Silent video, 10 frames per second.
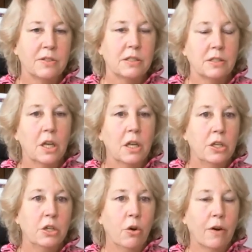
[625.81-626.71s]
since
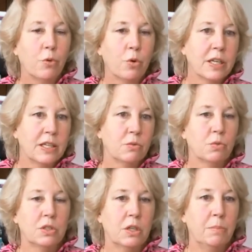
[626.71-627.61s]
our forecasts
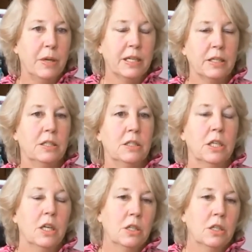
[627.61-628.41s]
were done back in